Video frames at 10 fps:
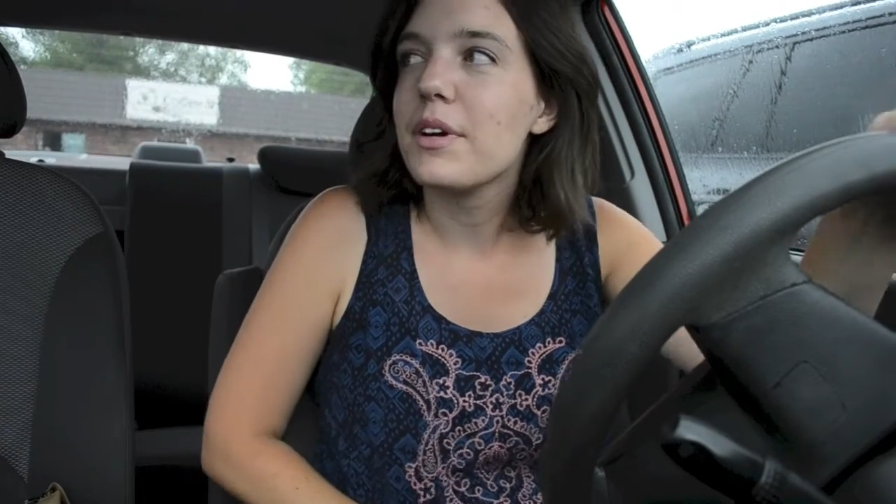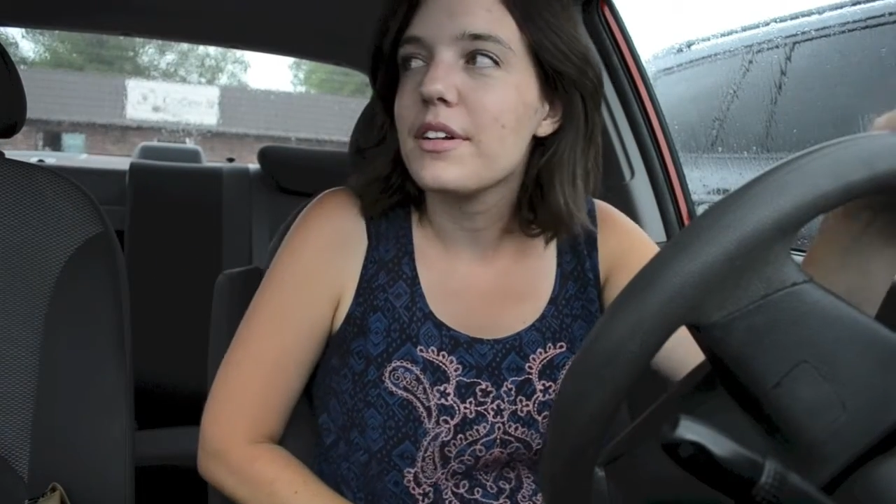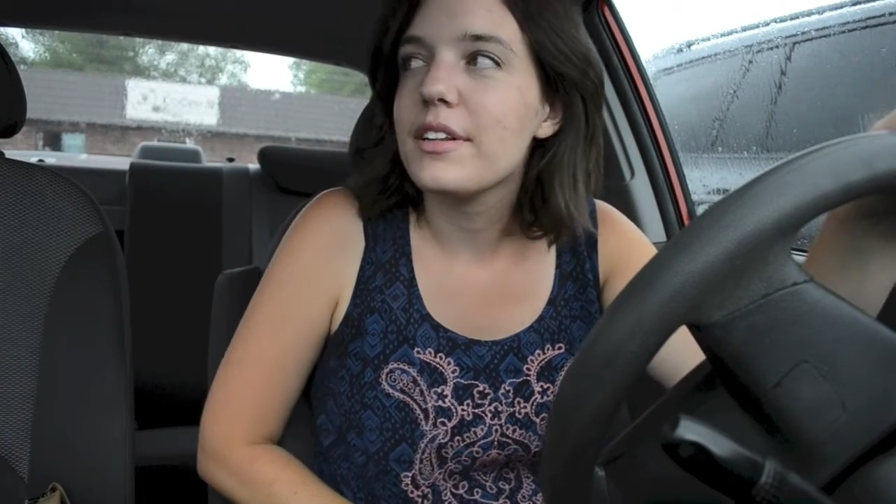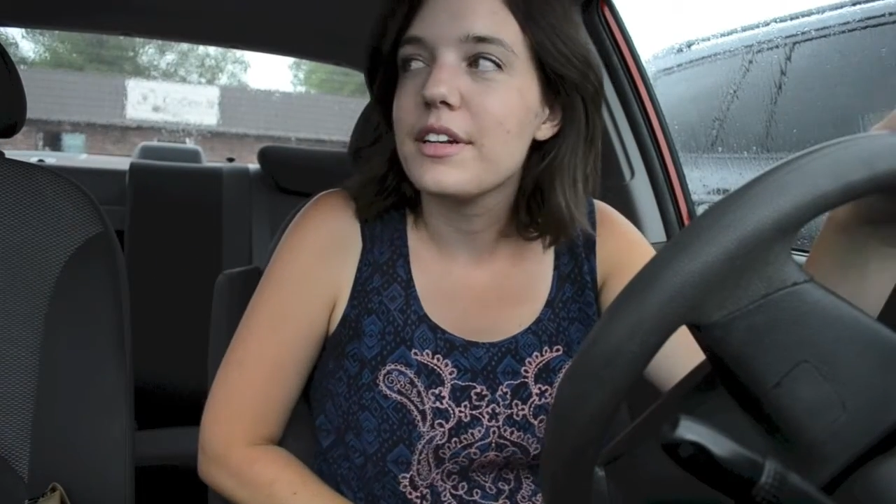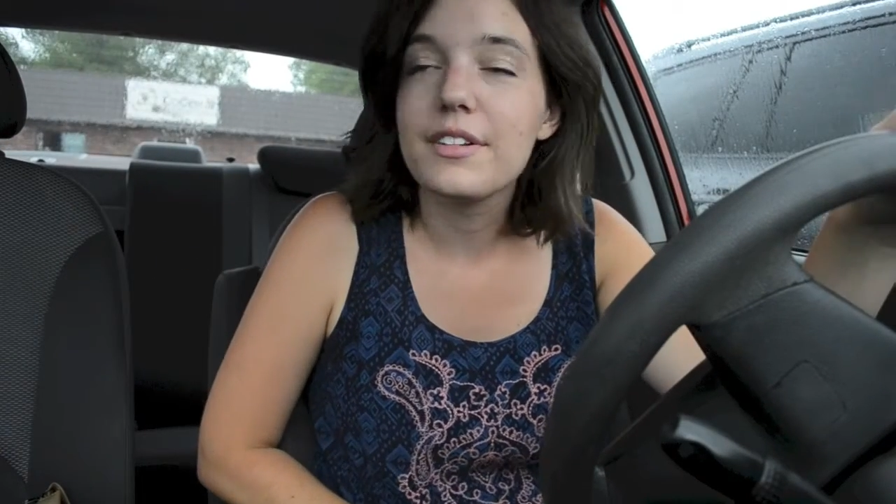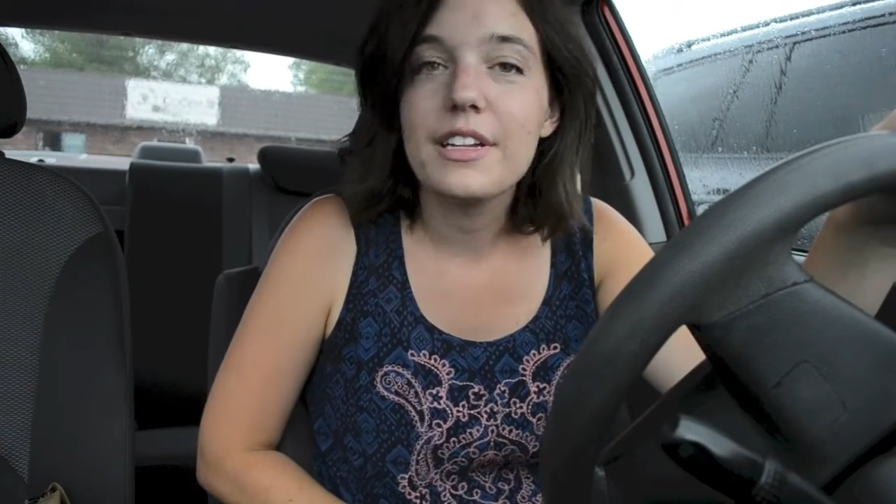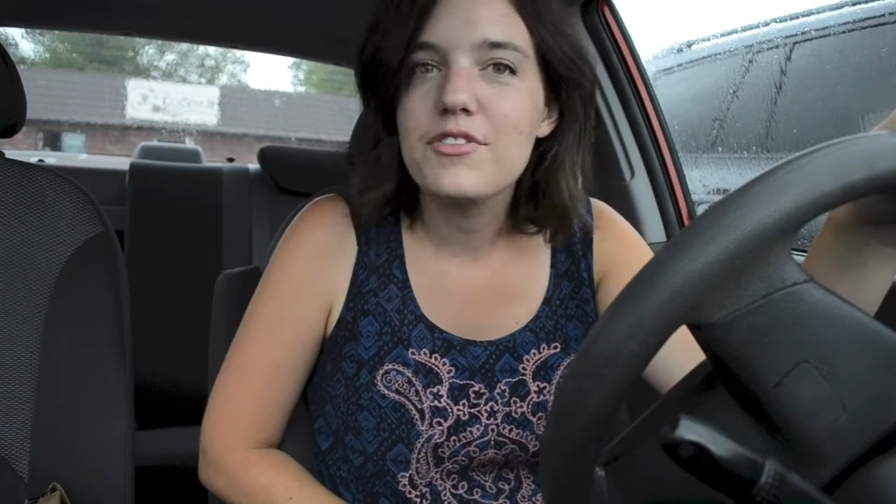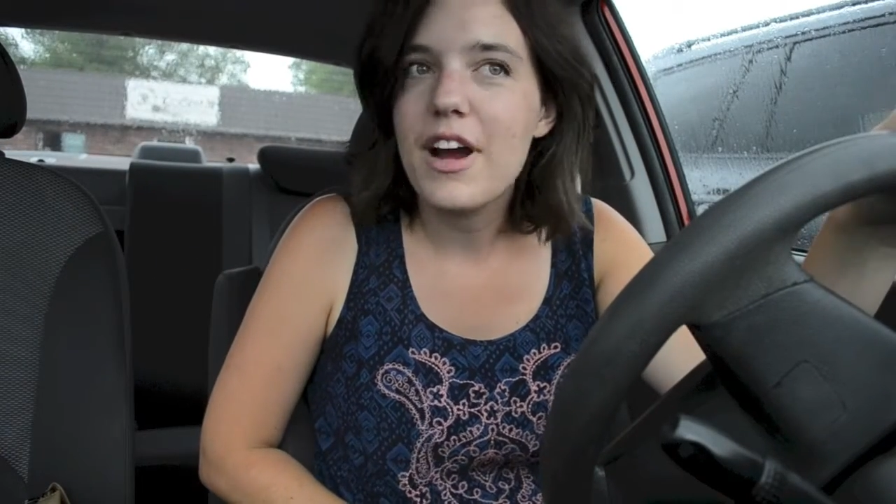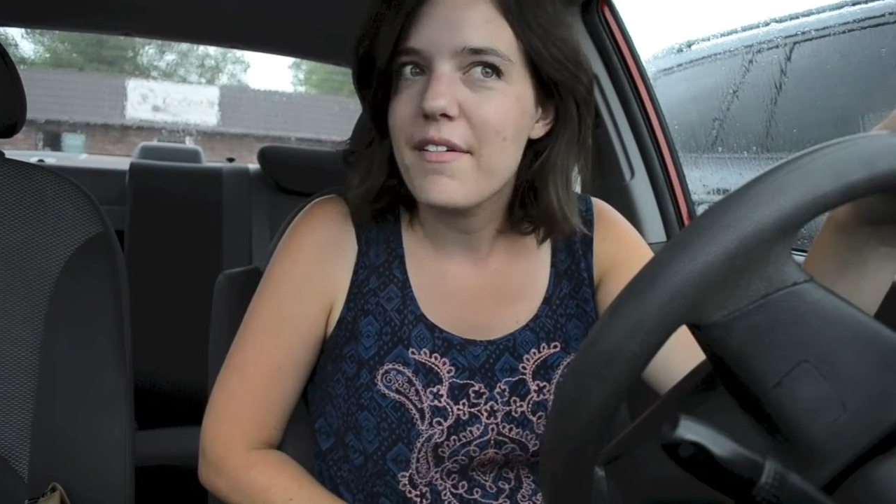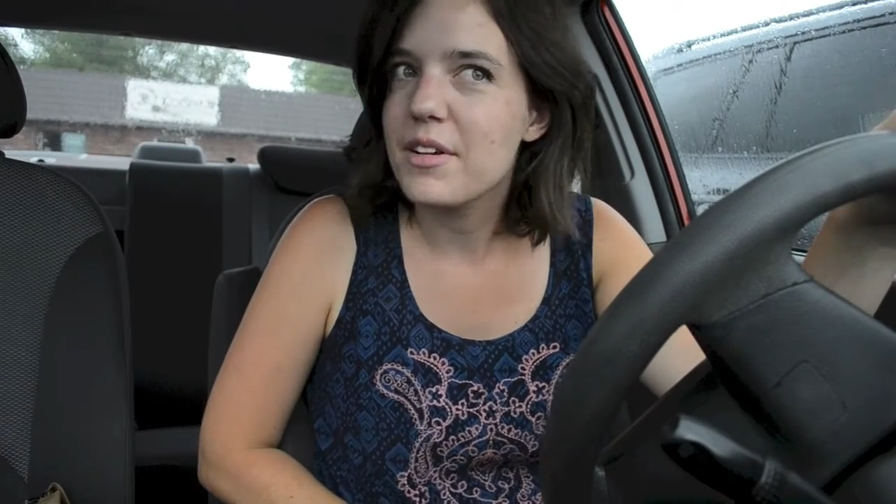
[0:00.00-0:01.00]
are literally
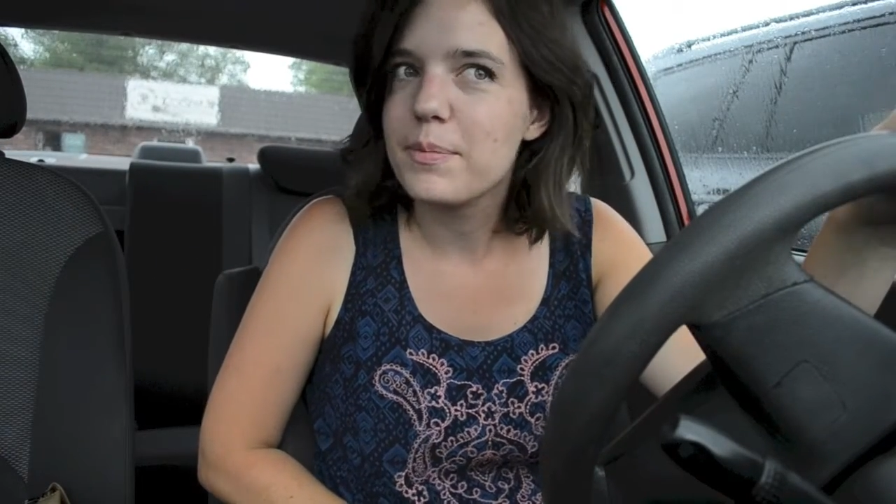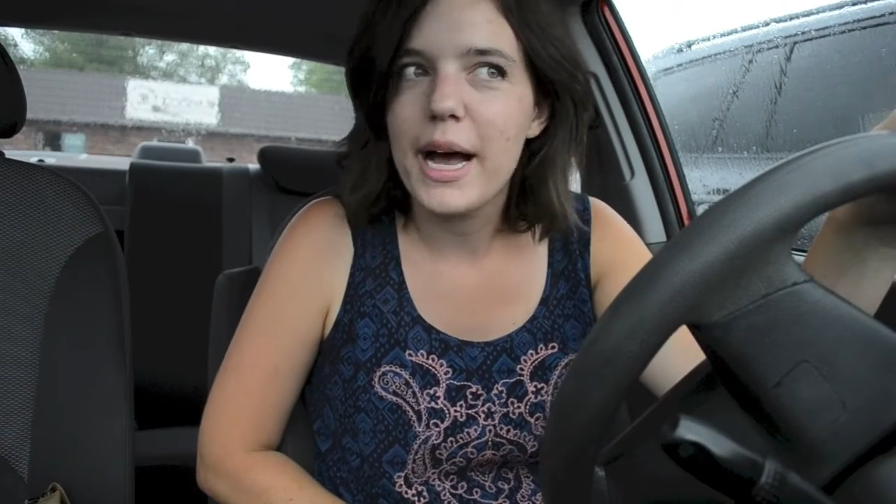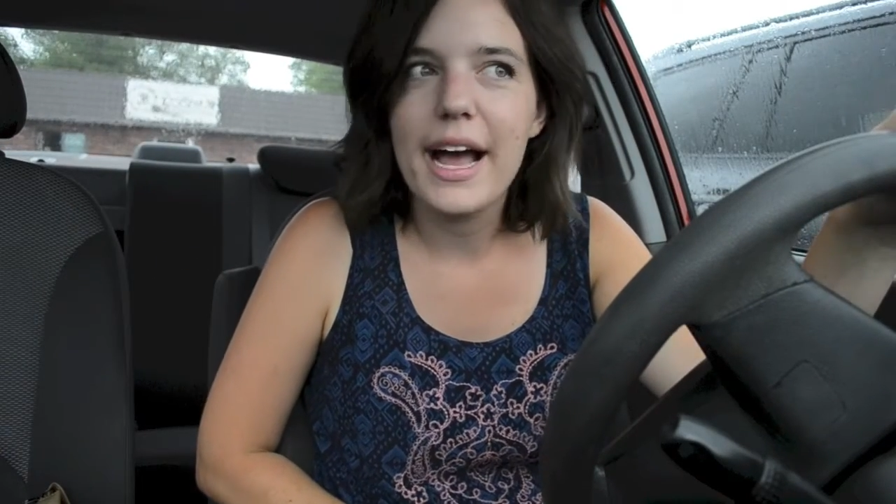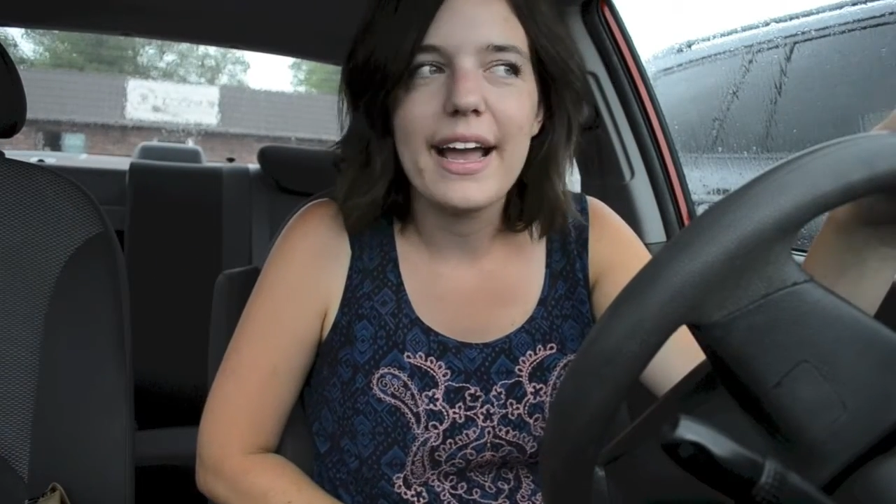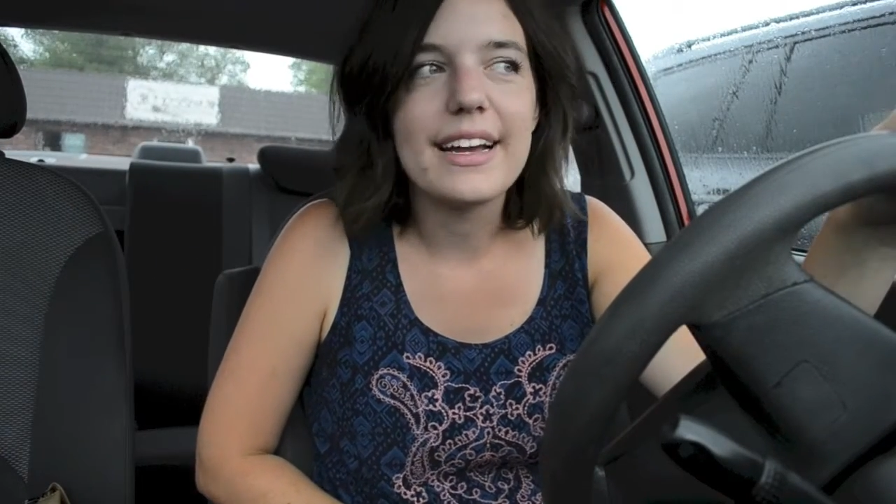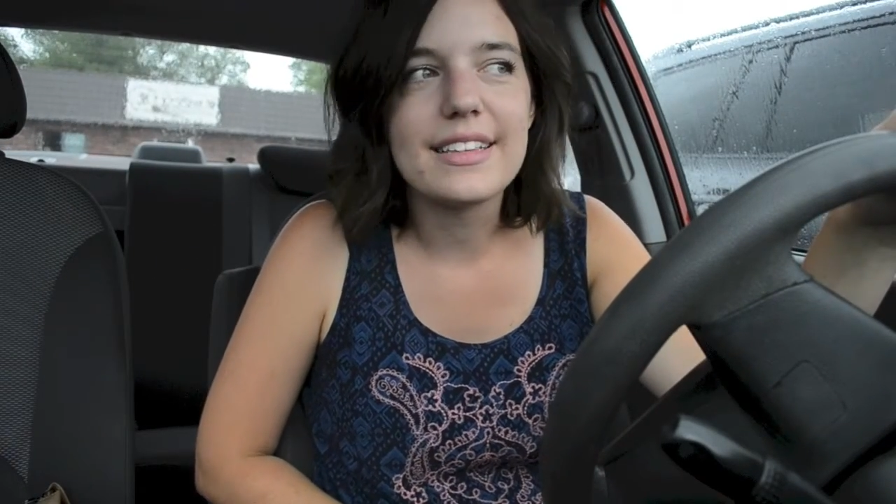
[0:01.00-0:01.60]
driving by